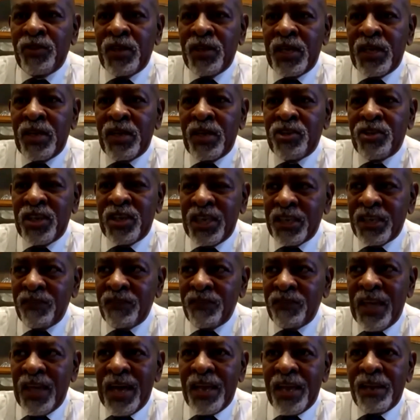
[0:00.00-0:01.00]
the end of
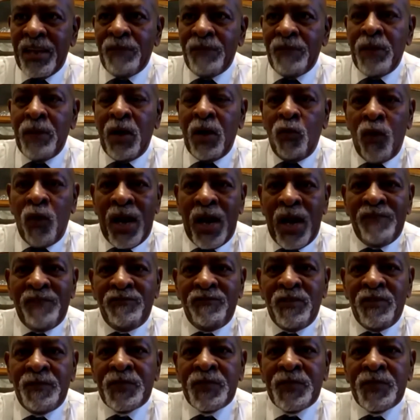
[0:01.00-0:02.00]
that, my wife
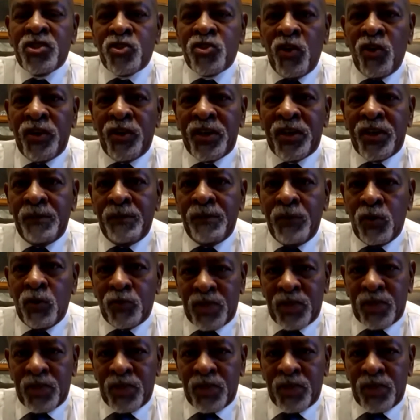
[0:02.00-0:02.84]
started a boutique,